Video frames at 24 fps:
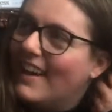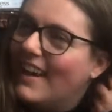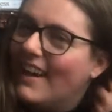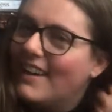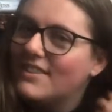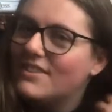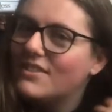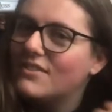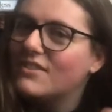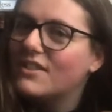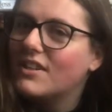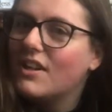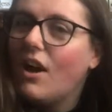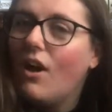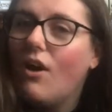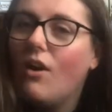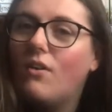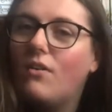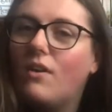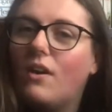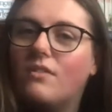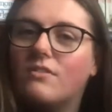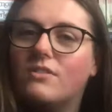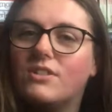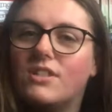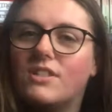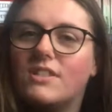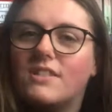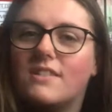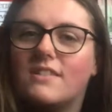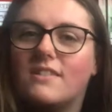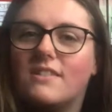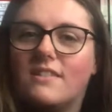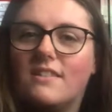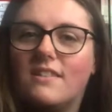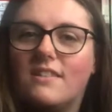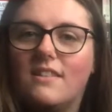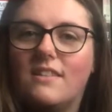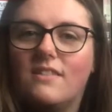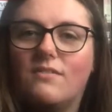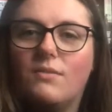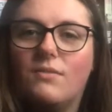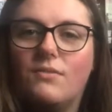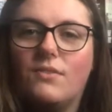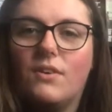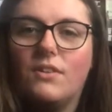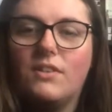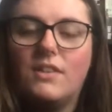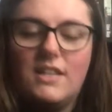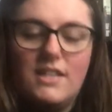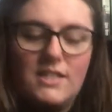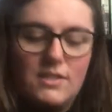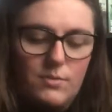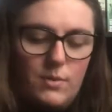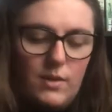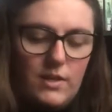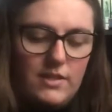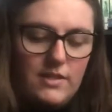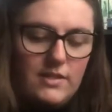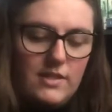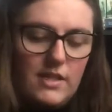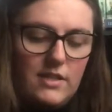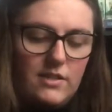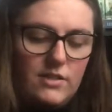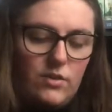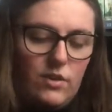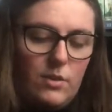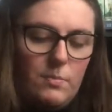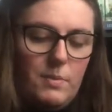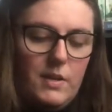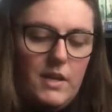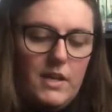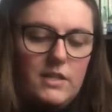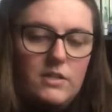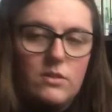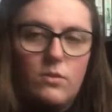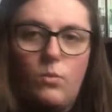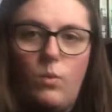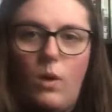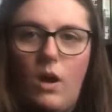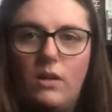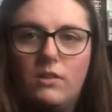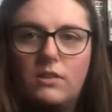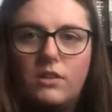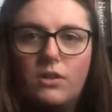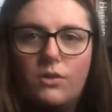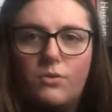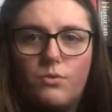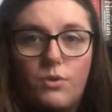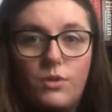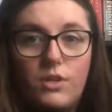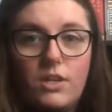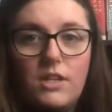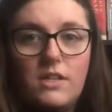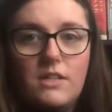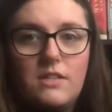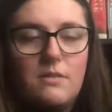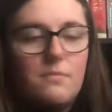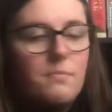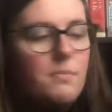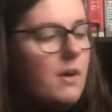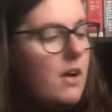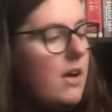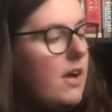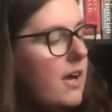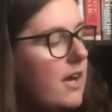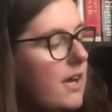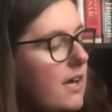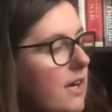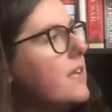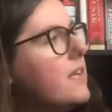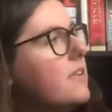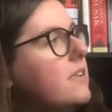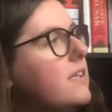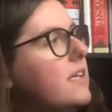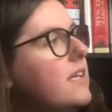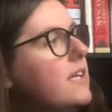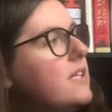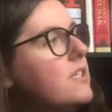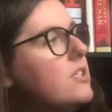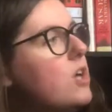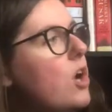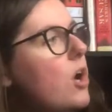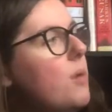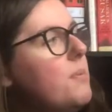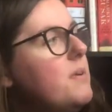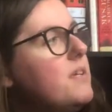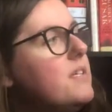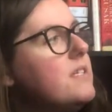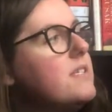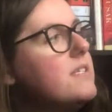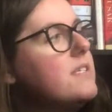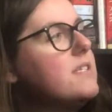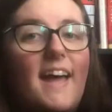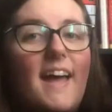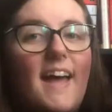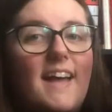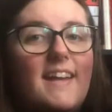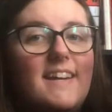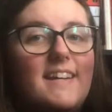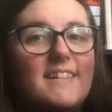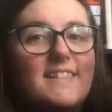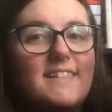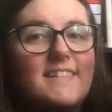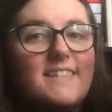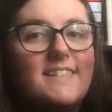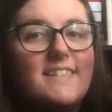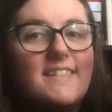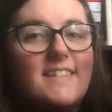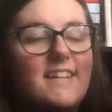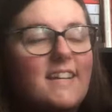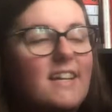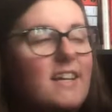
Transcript: And she was like, oh, we've got these ones. And so I picked Wild and Crooked by Leah Thomas, and it's